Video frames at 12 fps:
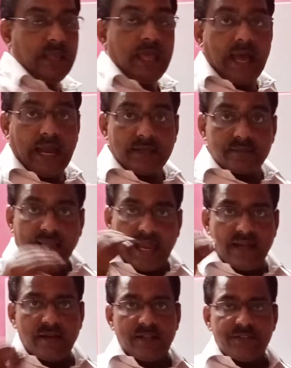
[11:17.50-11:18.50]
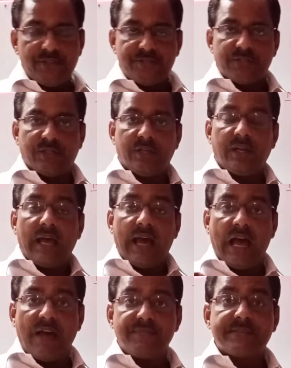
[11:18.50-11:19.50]
And that resistor
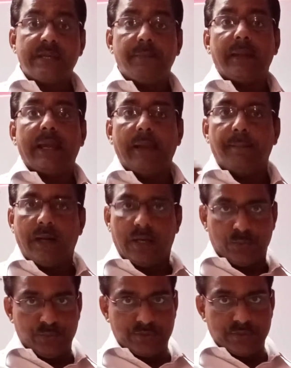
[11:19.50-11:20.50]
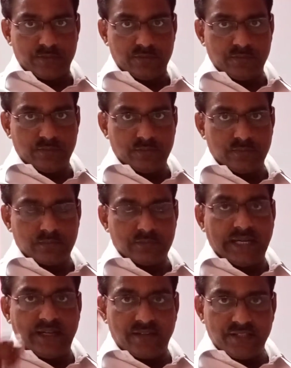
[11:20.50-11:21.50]
have some amount.
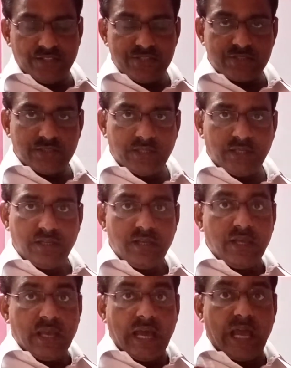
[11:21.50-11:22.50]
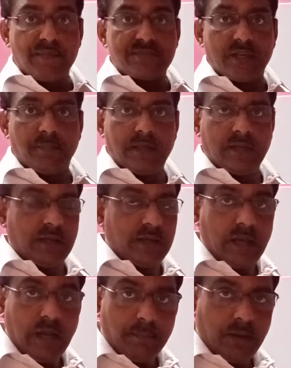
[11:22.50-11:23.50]
That resistor have some
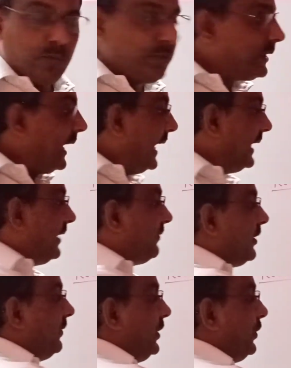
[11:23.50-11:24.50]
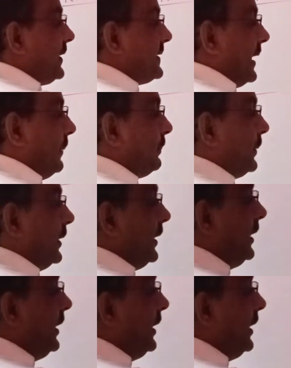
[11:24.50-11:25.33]
amount. I have given you example.